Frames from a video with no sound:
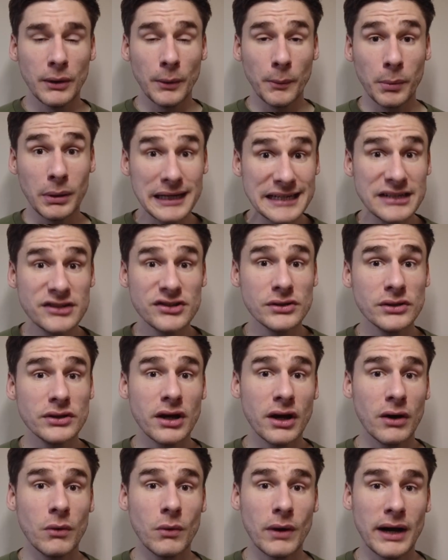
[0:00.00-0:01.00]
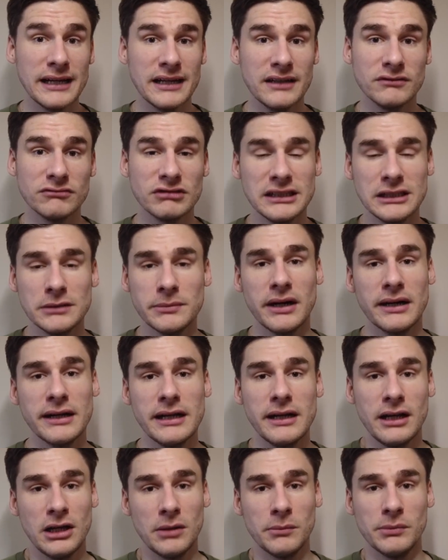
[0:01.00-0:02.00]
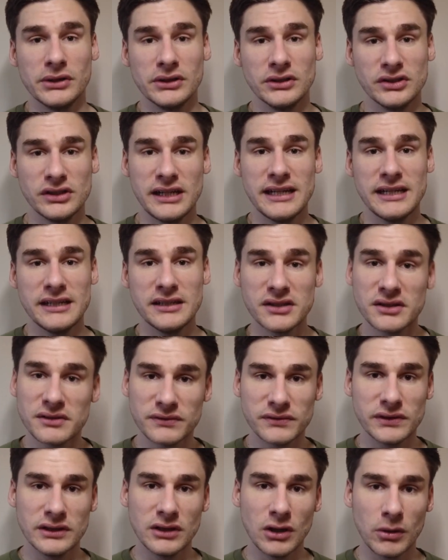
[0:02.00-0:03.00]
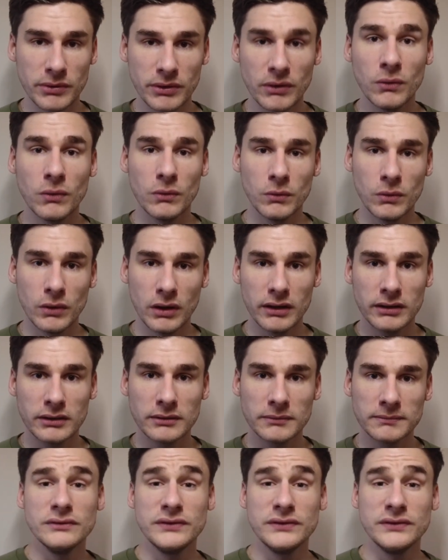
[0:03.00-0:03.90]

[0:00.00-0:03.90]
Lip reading: Please do go away and read about it because it is phenomenal work.